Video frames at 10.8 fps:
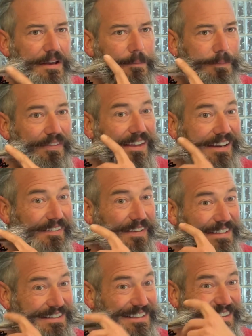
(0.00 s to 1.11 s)
But then if
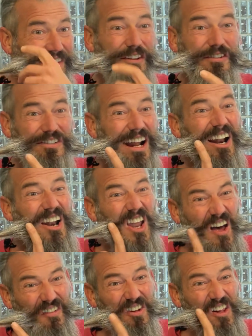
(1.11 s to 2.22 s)
there's not
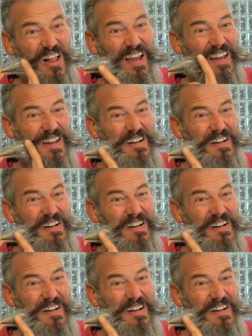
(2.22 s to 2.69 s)
enough clay,